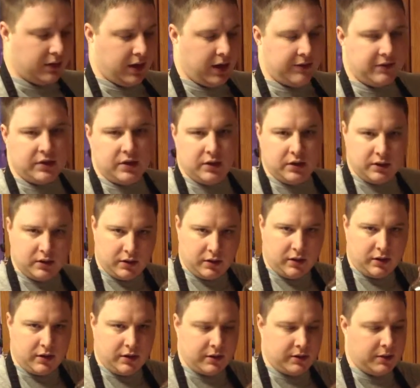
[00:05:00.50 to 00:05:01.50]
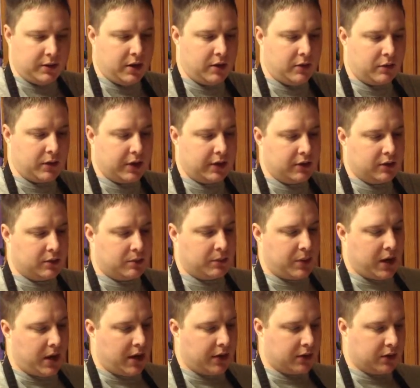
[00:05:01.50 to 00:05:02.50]
having a regular
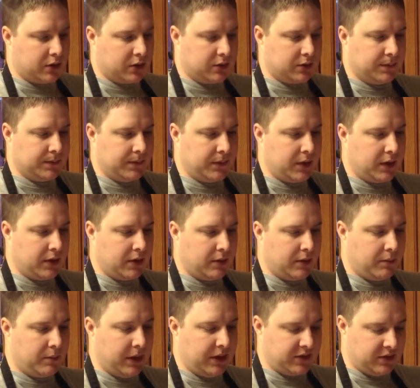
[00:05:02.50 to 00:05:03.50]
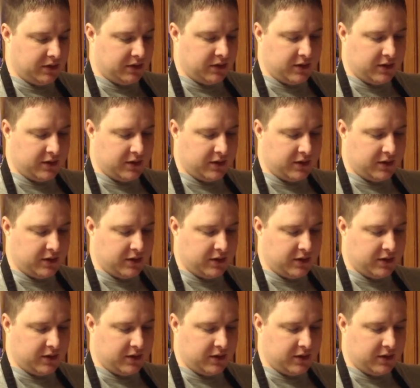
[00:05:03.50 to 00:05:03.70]
bottle makes it